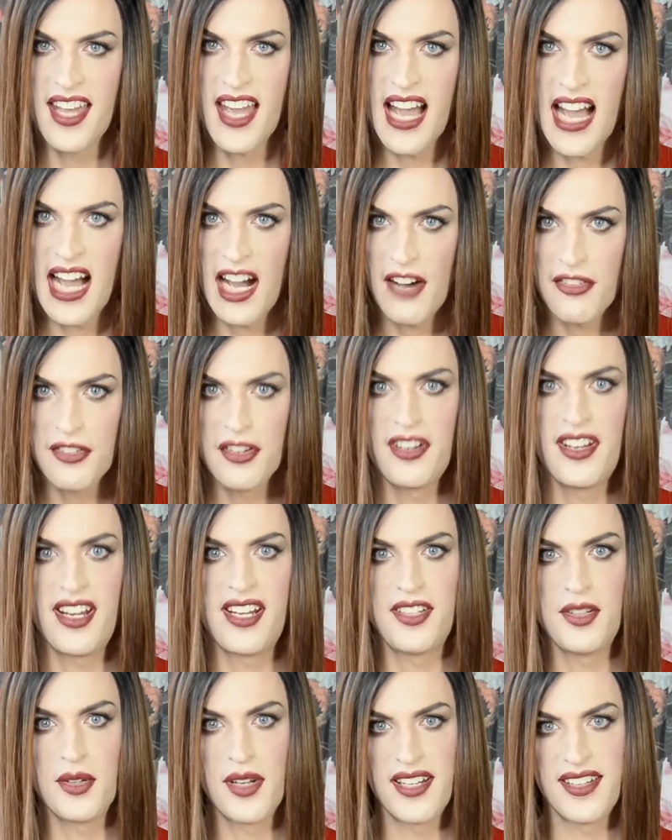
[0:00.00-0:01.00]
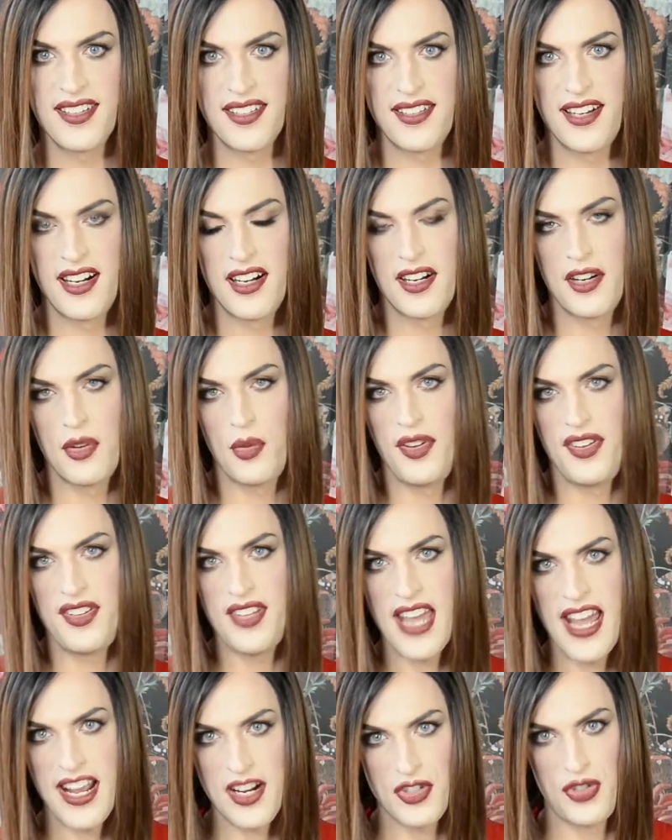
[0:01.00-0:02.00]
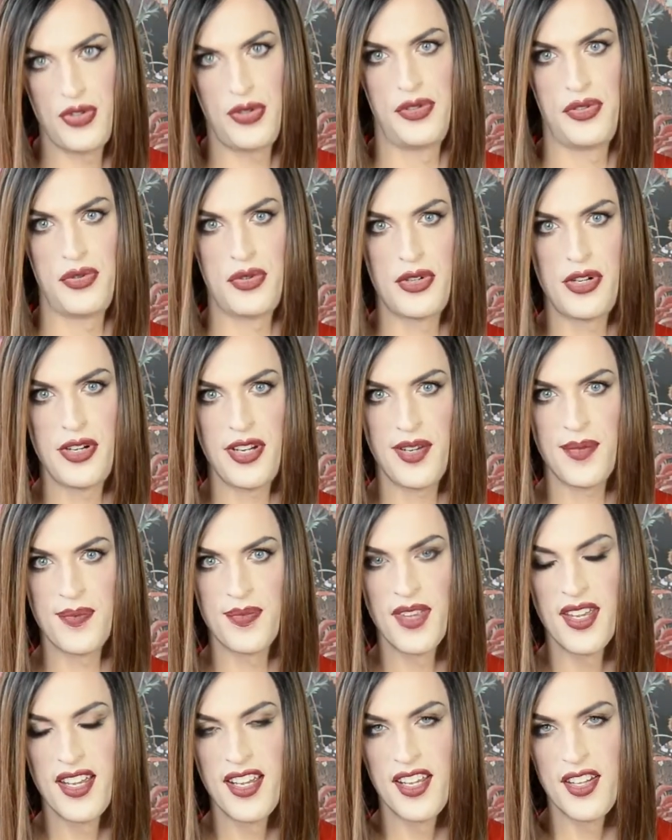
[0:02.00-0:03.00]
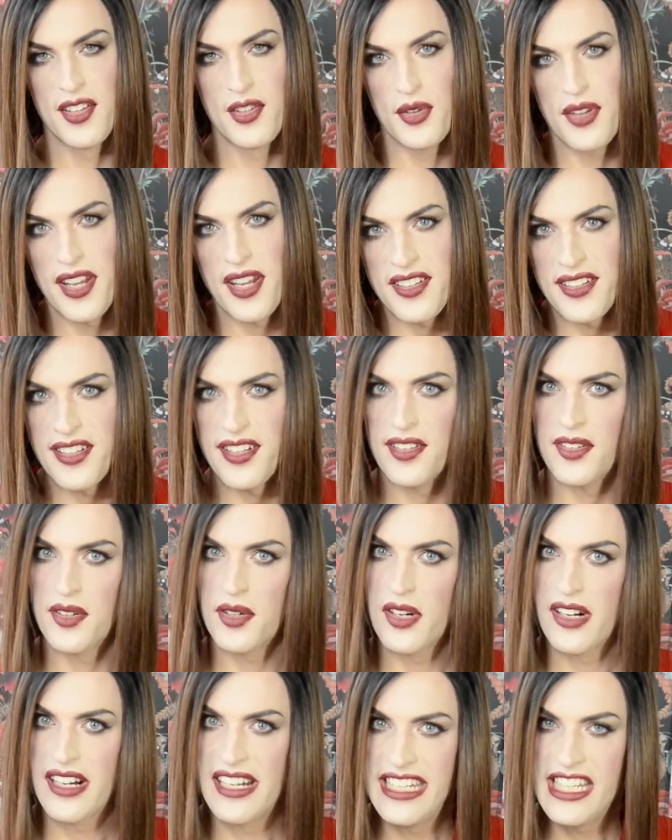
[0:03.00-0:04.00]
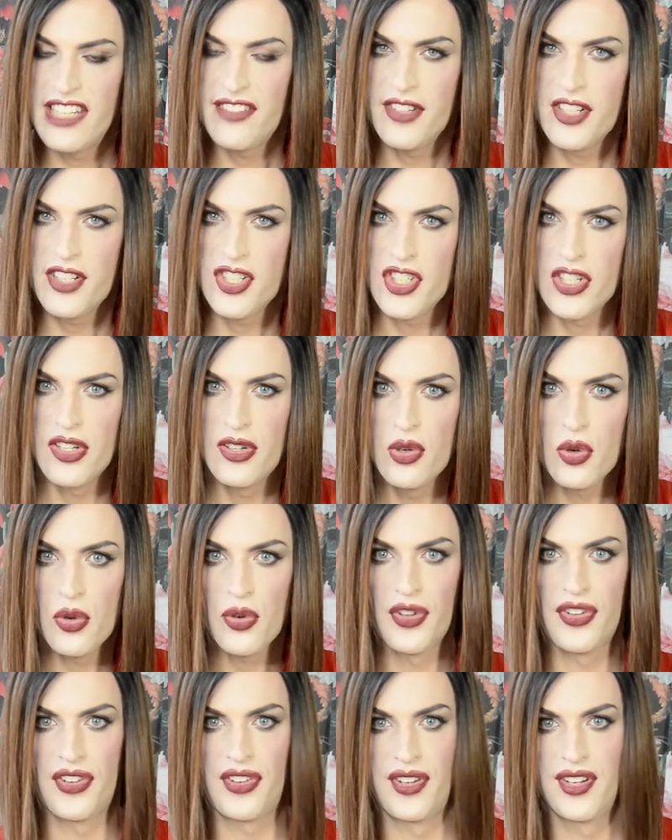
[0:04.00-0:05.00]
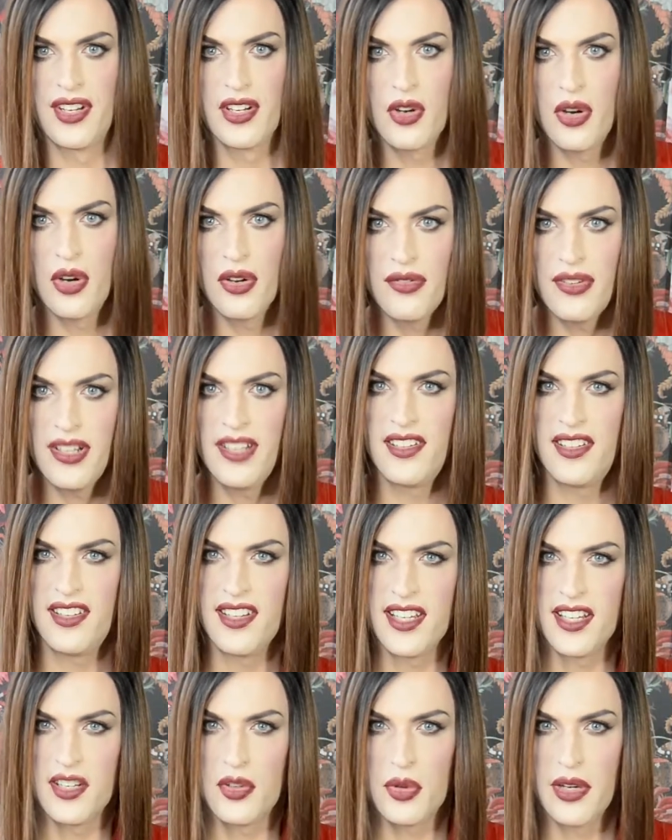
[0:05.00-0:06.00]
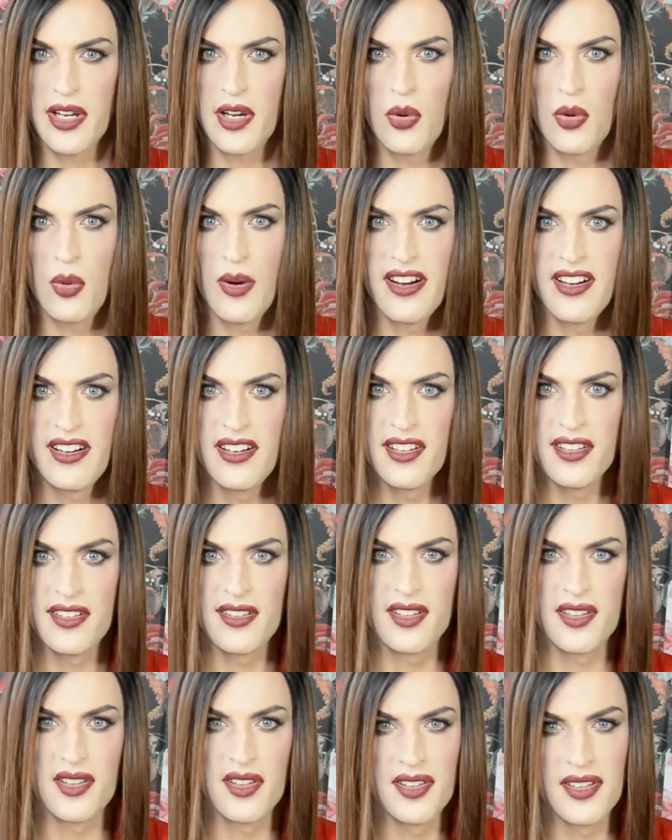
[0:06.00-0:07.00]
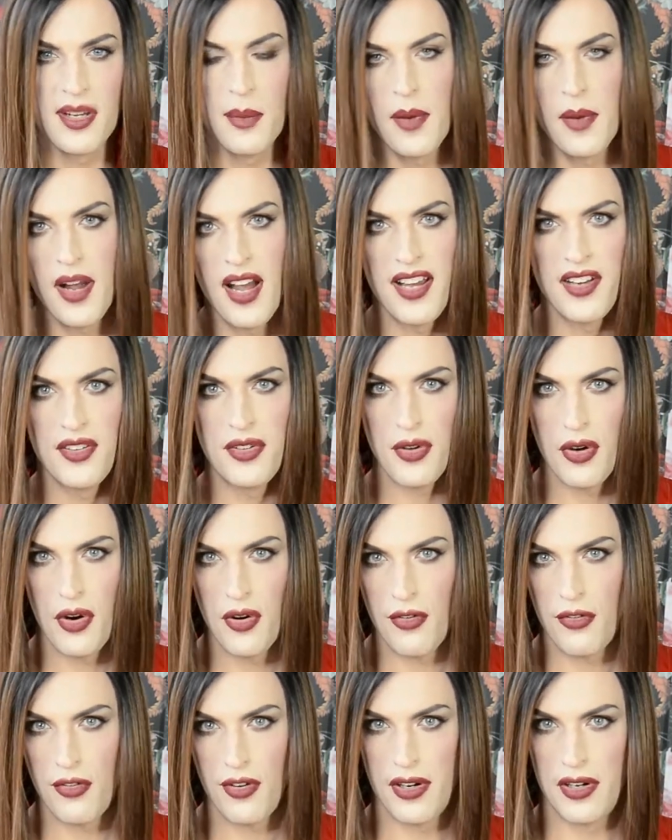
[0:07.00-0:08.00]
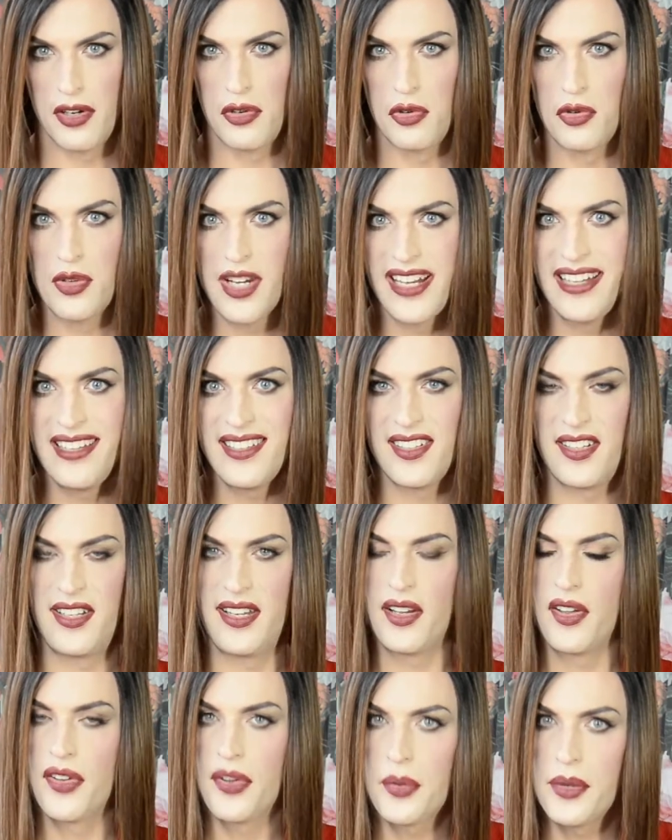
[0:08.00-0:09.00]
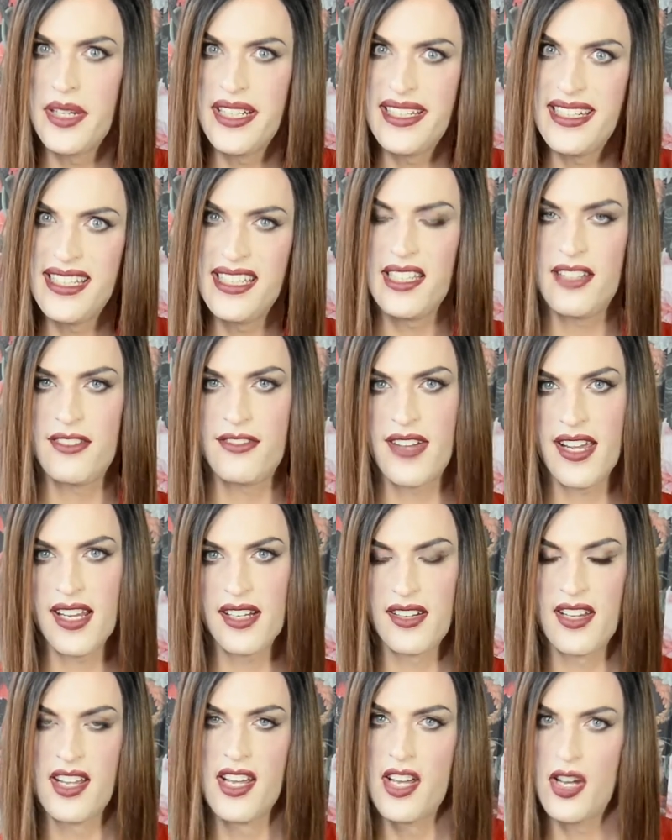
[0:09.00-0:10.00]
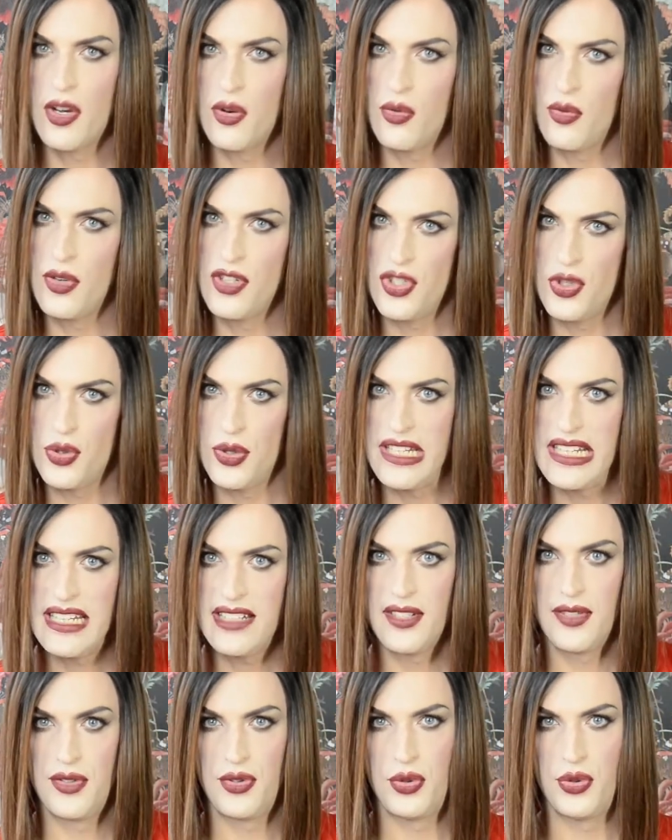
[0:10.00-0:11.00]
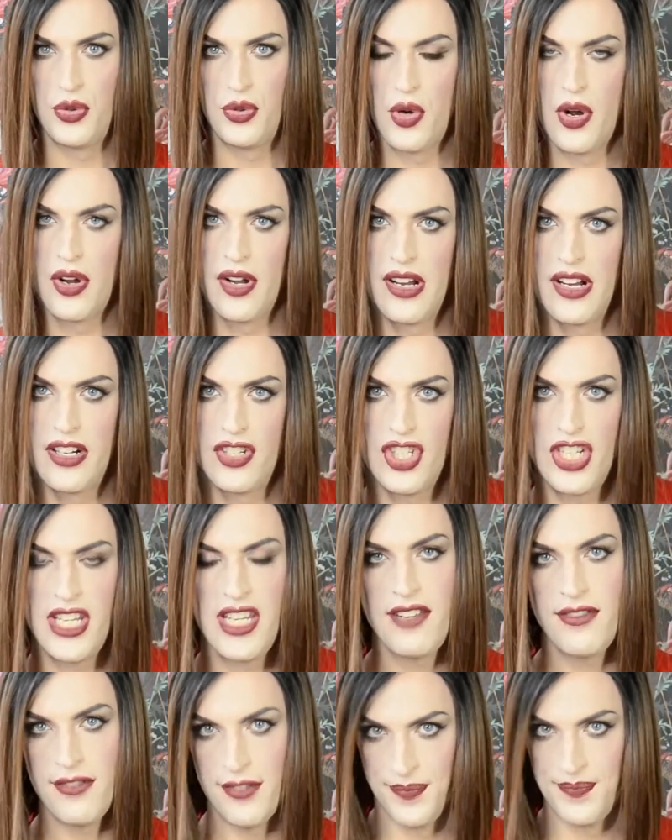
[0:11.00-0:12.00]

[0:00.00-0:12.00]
After that you can start with the actual drawing. So that the cleavage looks convincing, it requires some kind of a realistic 3D effect, which you need to achieve.